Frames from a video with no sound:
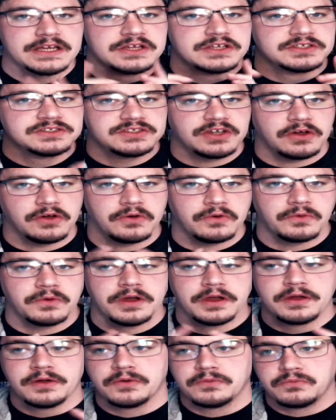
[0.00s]
So
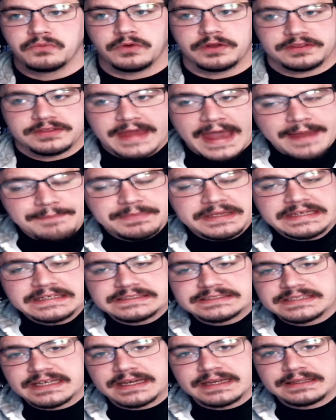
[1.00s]
with that being
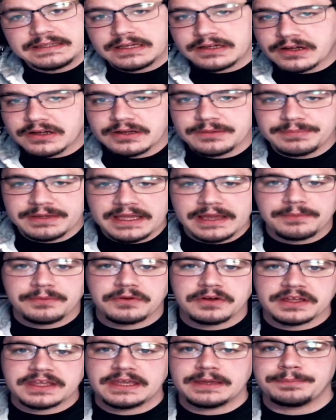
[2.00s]
said, they're going to be able
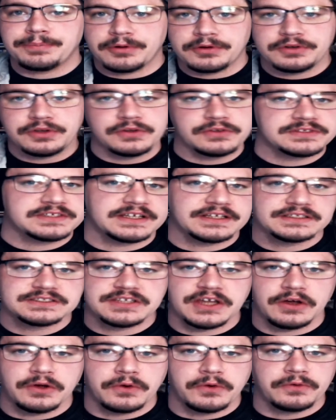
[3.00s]
to keep producing.
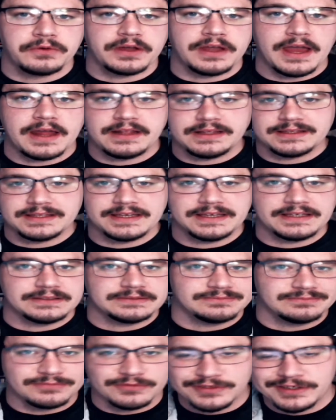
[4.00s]
So
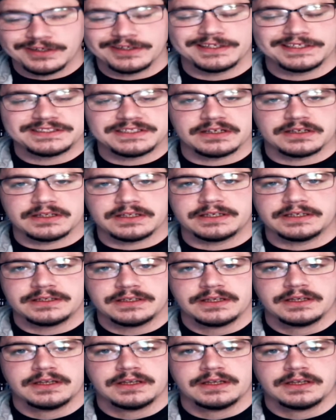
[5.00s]
anything realistically,